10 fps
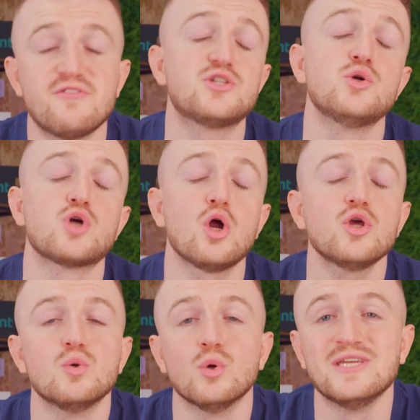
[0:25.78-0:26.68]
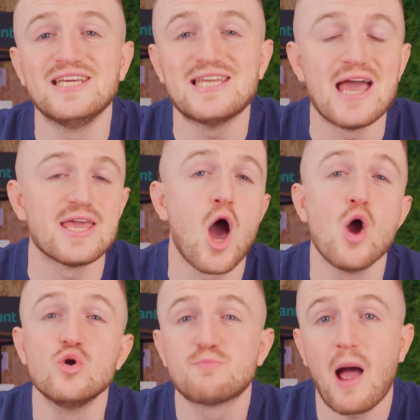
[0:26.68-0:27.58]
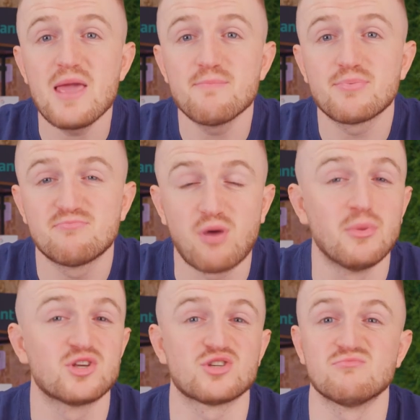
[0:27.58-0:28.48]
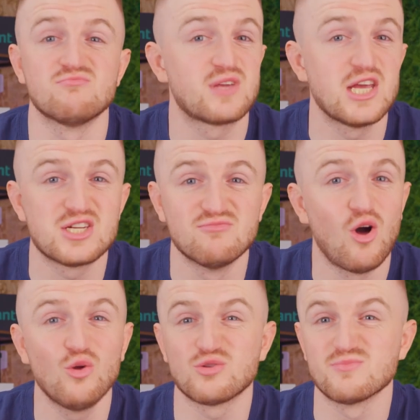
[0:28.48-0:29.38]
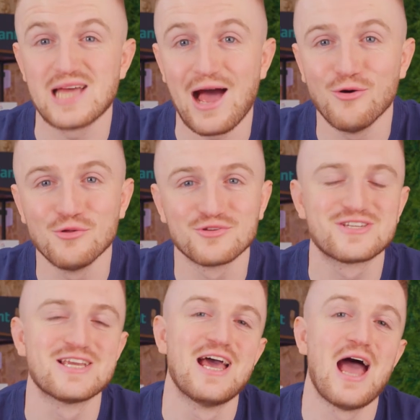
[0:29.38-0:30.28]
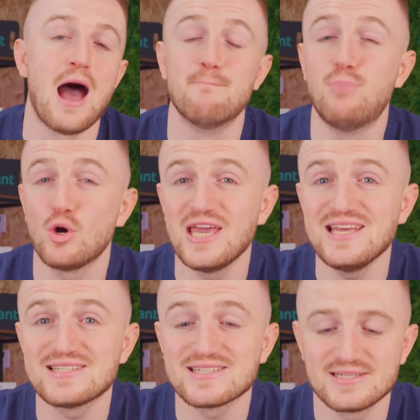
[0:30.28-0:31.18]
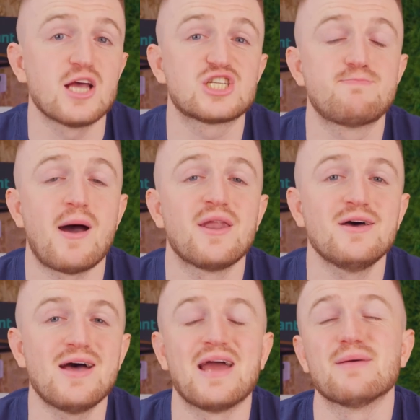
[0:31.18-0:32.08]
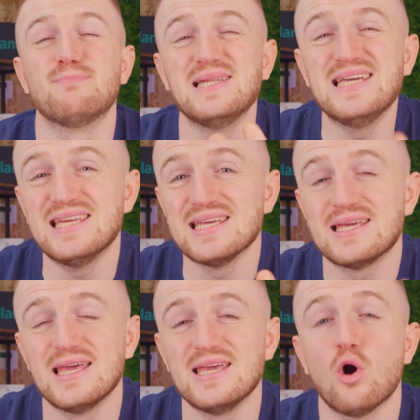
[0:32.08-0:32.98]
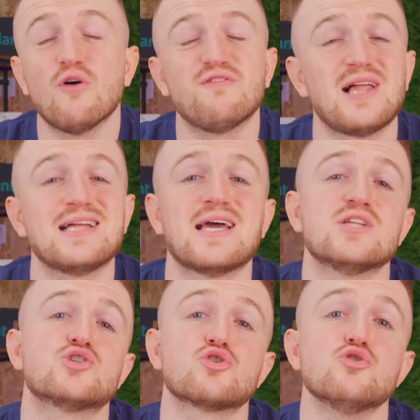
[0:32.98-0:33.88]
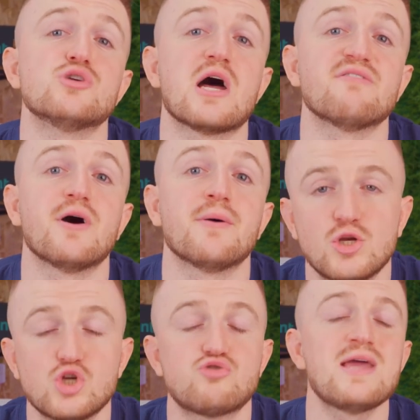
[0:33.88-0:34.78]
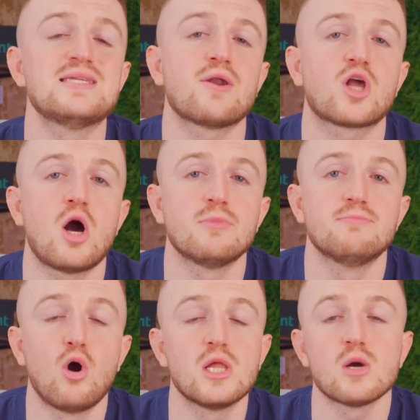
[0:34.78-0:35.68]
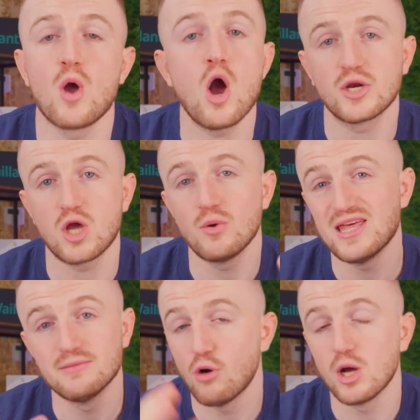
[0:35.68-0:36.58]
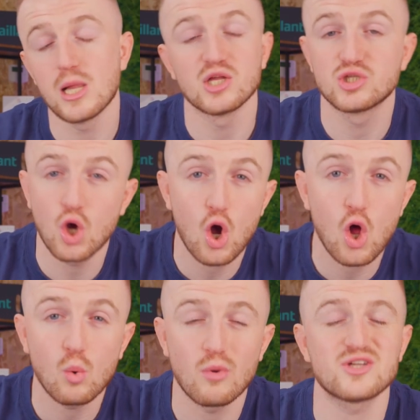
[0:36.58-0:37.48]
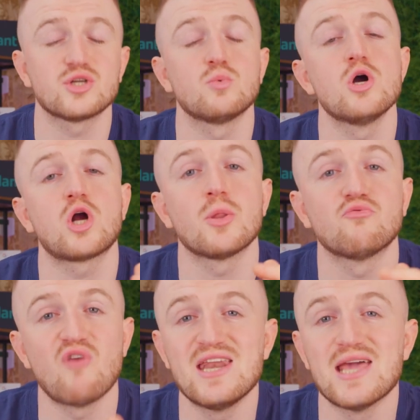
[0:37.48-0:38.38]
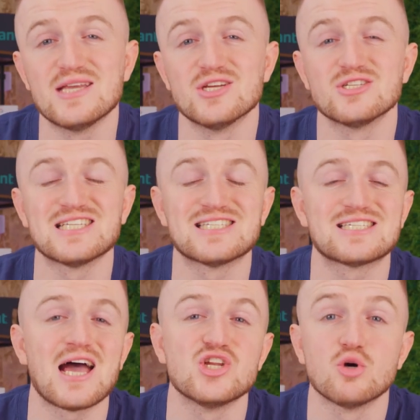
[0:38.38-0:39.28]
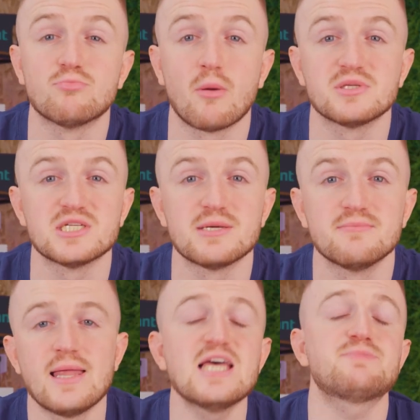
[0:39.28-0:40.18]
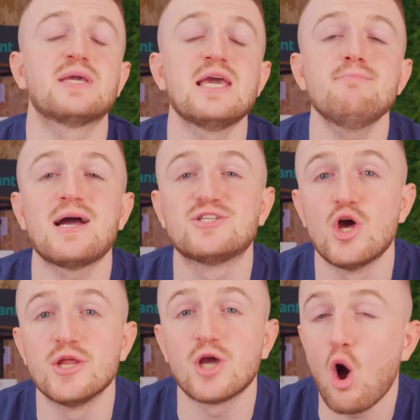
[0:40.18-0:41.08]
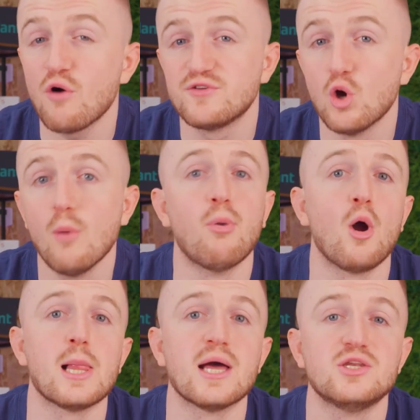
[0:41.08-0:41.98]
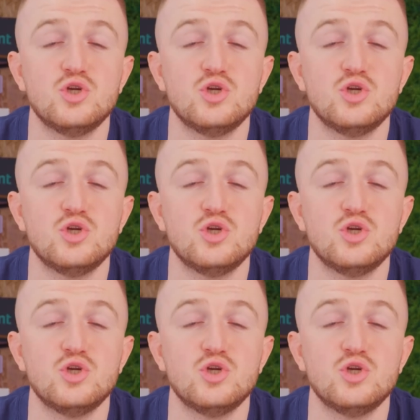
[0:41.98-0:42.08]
For this tutorial, you will need a hose pipe, probably some kitchen rolls, some towels, a bucket, a spanner, and a bleeding key or flathead screwdriver. To drain down a combi boiler, we aren't gonna go near the boiler at all, we're actually gonna work on the radiators inside your property. Let's begin by turning off your boiler.